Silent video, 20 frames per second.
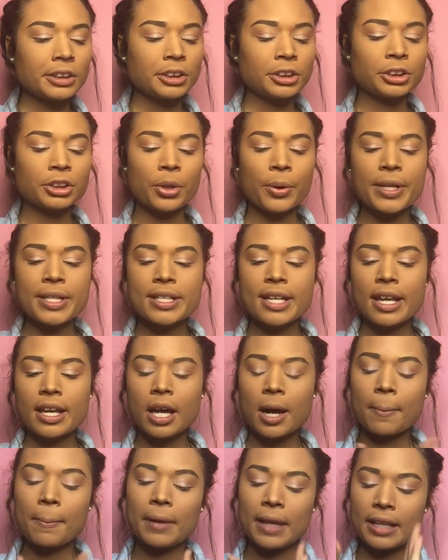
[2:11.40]
so it's
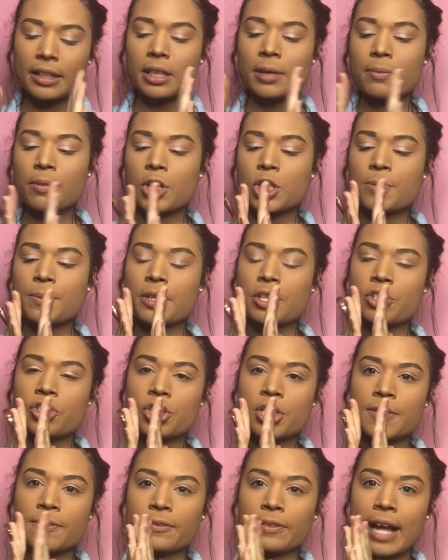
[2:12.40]
like a blending brush, but it's
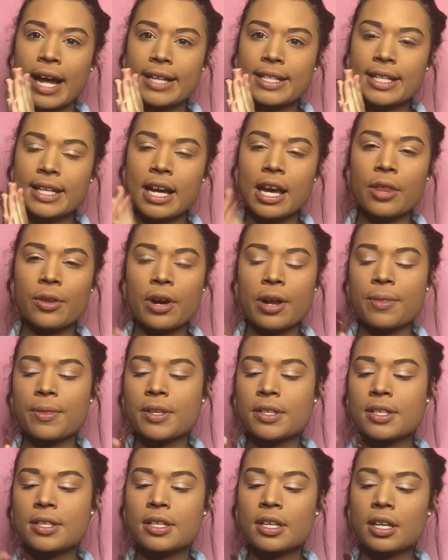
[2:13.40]
just flat together. And
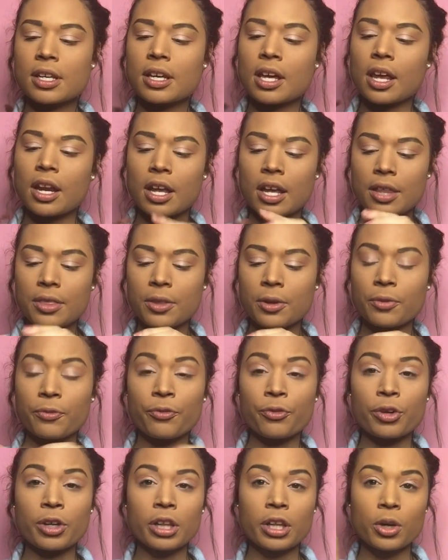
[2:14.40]
this is gonna get the
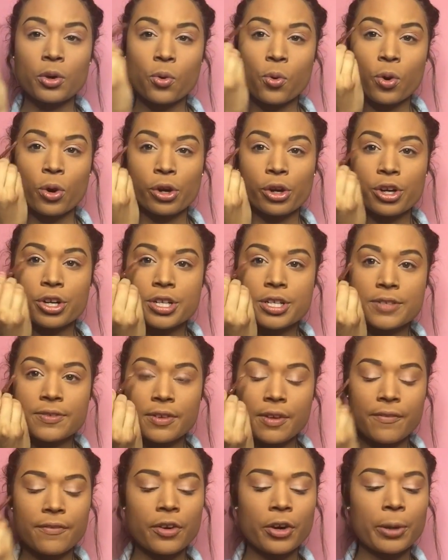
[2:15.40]
really corners
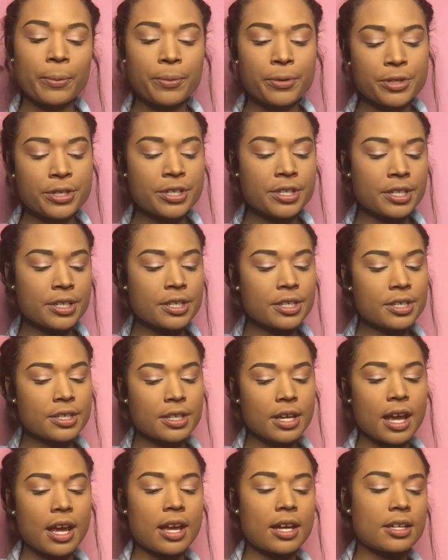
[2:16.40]
very
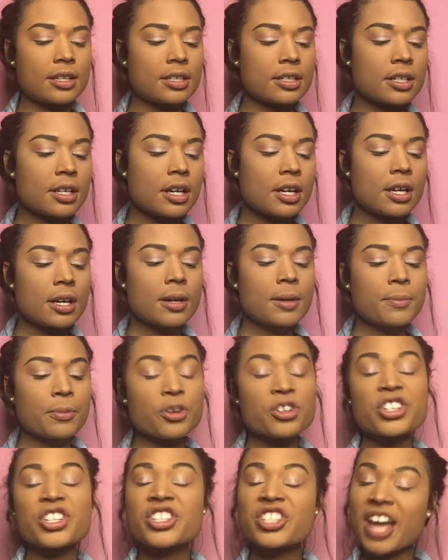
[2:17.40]
persist and
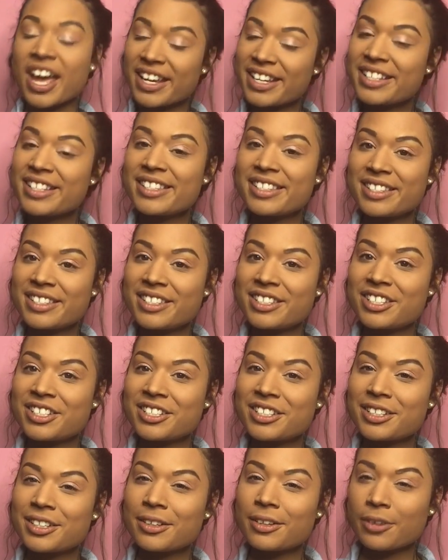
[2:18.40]
precise,
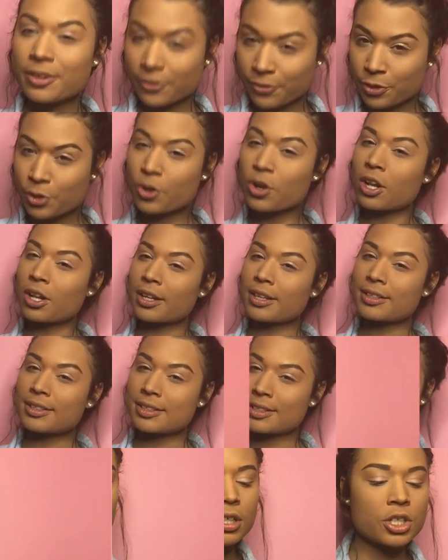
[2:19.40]
if you call it,
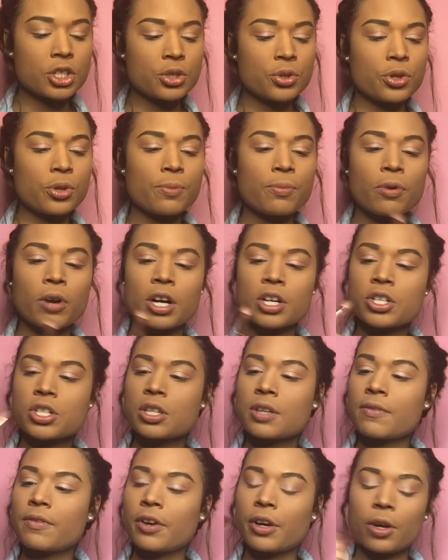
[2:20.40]
onto the brush
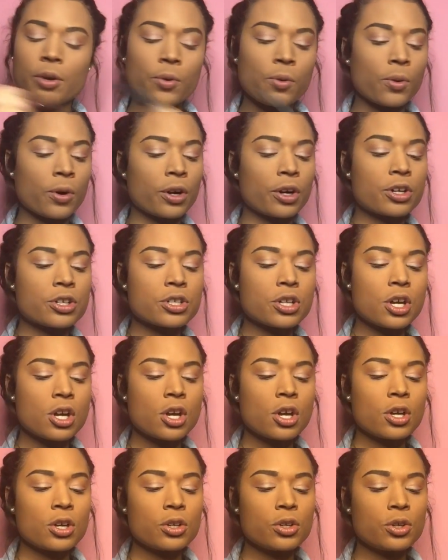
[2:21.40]
in the very corners.
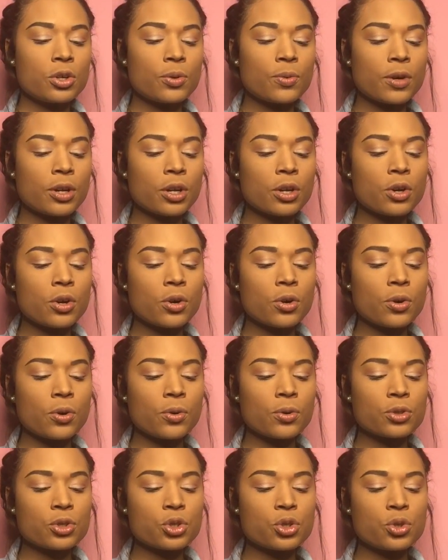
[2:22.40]
You don't wanna
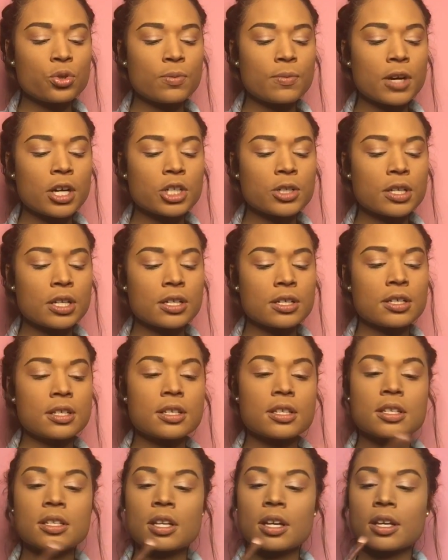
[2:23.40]
go too much because
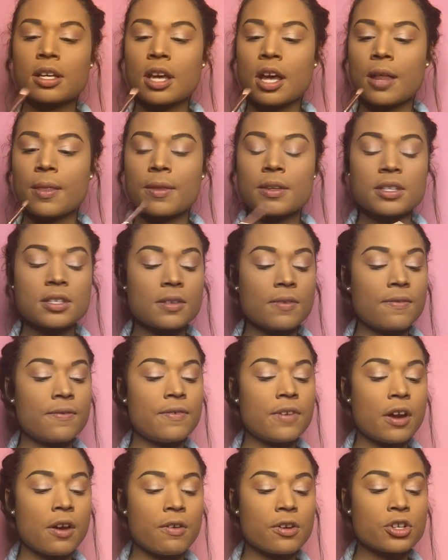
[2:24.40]
this is, again, this is a
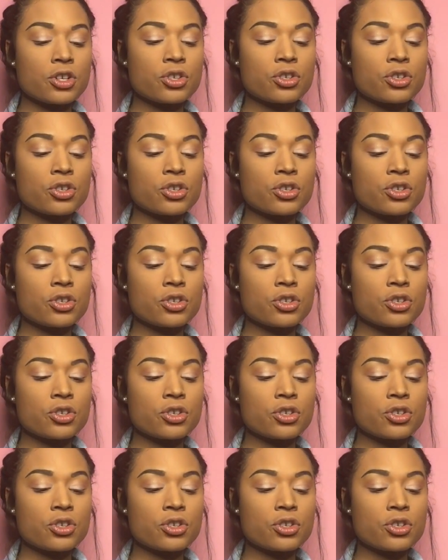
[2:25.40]
very